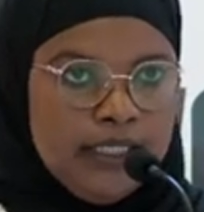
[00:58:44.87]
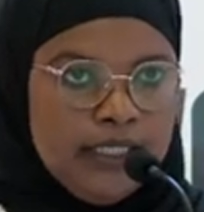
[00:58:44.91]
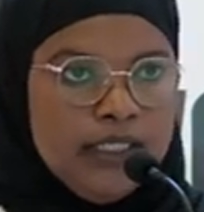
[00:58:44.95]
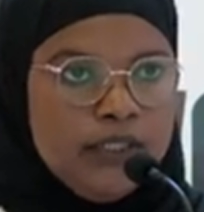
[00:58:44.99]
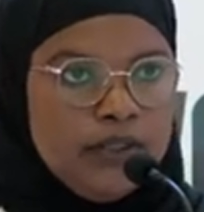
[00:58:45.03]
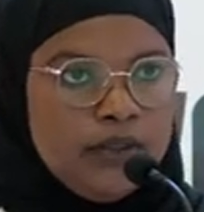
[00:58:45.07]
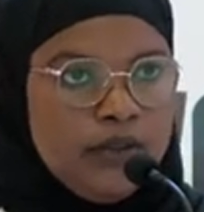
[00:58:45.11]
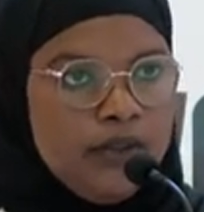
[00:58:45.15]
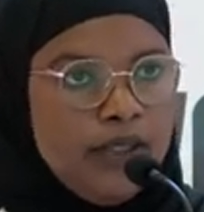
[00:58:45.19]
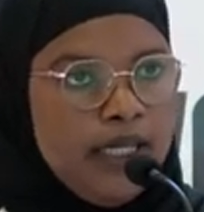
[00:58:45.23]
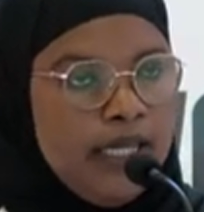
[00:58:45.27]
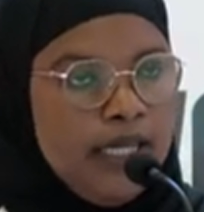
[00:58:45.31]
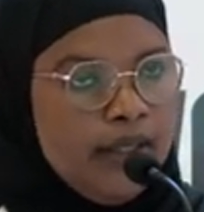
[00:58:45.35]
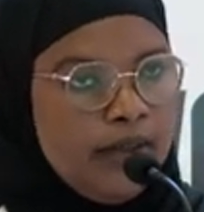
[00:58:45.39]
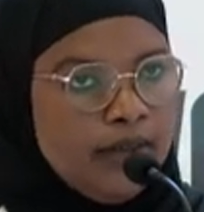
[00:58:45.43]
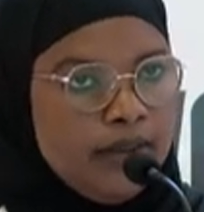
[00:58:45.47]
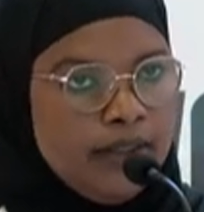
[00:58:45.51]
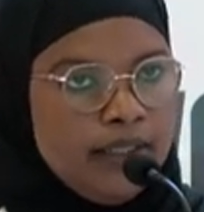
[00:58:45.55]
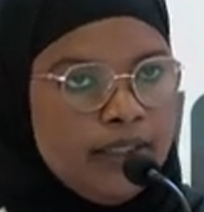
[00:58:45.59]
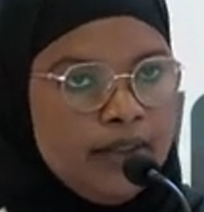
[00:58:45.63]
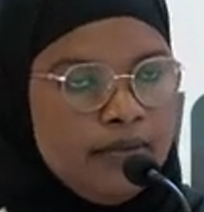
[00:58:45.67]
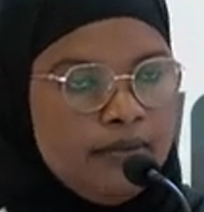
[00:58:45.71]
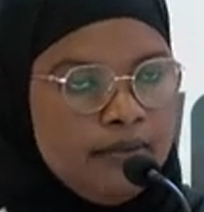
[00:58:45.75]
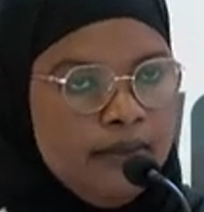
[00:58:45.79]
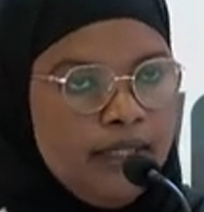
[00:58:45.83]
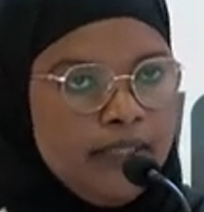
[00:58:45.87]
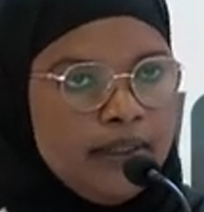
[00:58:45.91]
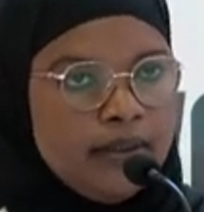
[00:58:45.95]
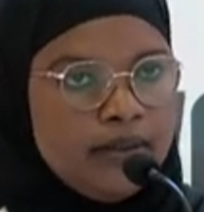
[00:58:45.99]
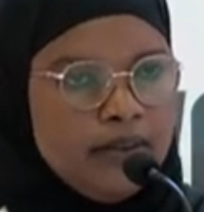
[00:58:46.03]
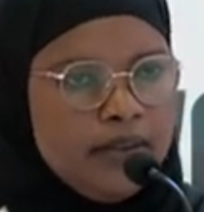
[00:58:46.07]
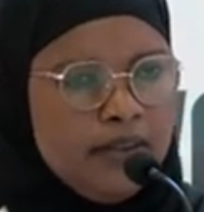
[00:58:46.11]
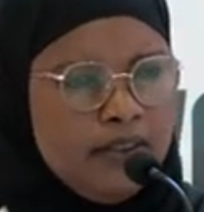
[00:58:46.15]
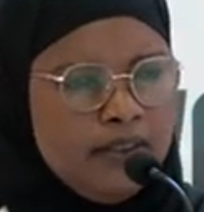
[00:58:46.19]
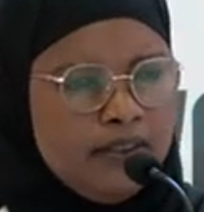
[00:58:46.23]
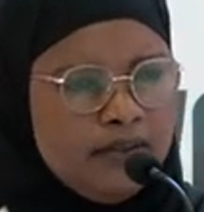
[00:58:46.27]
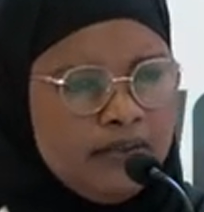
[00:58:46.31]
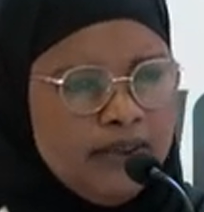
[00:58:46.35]
So Ecotech went
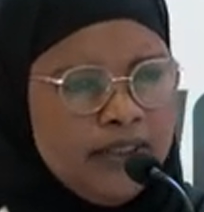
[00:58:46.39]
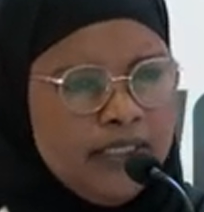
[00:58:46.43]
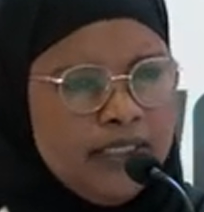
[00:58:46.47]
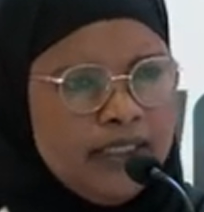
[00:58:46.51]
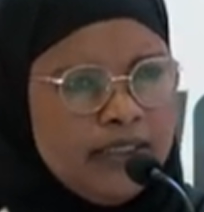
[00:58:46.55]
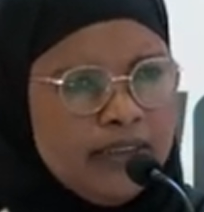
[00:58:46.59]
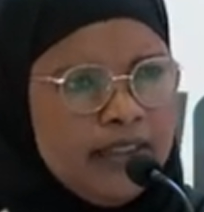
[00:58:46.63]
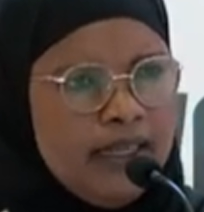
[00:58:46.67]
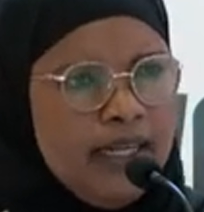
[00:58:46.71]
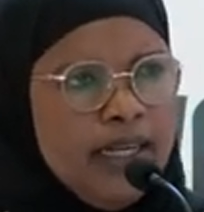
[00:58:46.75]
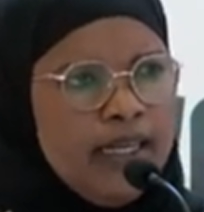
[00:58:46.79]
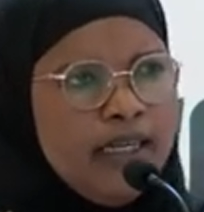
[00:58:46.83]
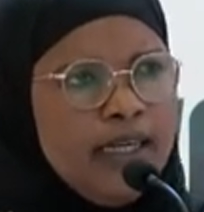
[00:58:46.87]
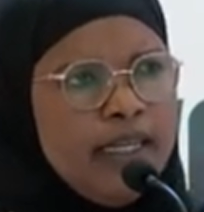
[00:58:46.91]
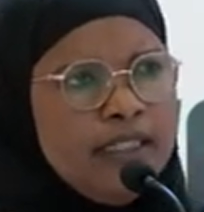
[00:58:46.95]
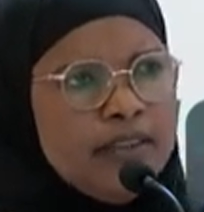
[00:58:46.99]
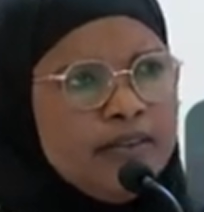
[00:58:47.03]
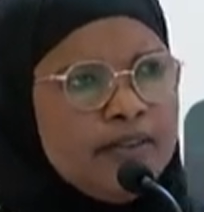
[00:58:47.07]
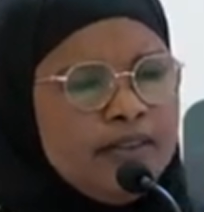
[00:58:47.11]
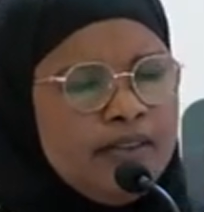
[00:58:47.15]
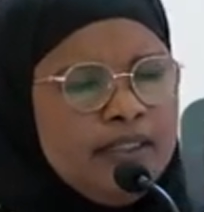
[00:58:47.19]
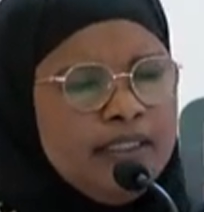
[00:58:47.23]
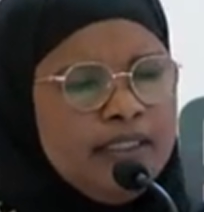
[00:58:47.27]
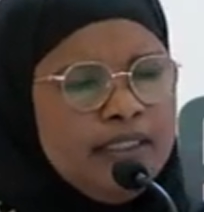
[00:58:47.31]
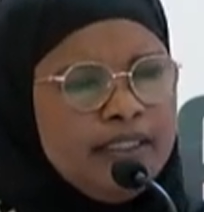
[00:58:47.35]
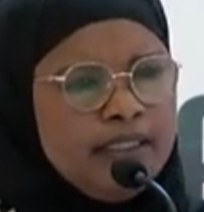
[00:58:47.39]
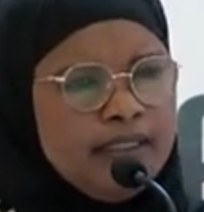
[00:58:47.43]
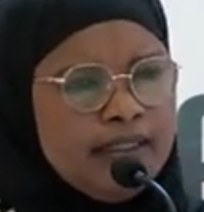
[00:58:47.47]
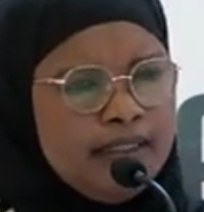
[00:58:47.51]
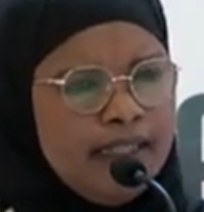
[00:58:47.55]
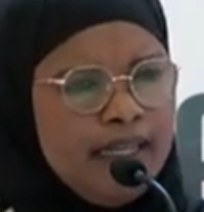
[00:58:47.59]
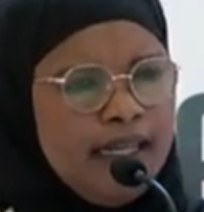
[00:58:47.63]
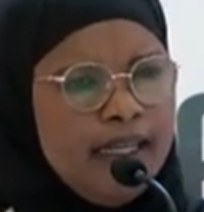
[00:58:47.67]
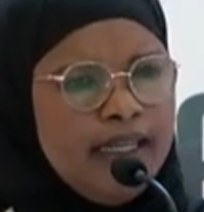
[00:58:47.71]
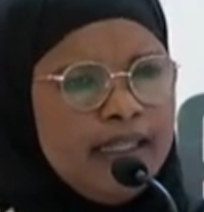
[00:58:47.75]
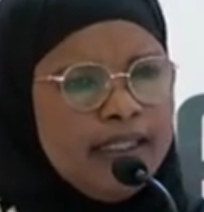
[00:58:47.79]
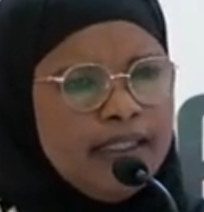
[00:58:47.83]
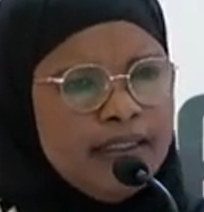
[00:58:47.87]
on with the trial, and during the
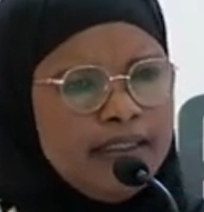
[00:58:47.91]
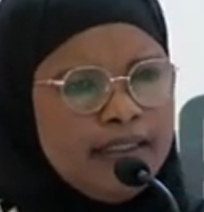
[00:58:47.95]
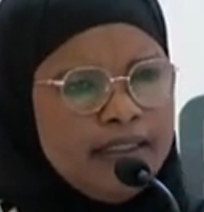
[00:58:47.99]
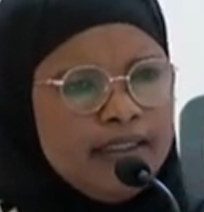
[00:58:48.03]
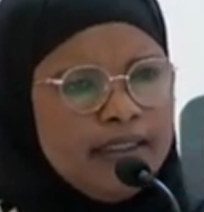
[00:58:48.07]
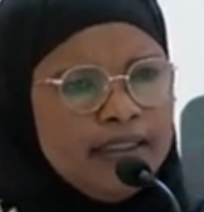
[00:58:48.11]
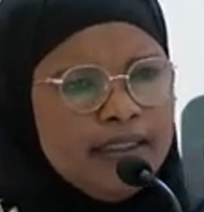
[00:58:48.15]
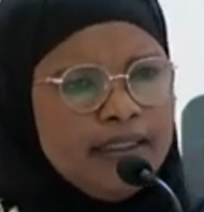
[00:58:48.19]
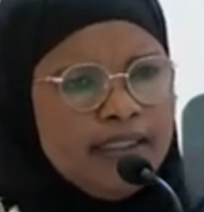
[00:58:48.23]
trial,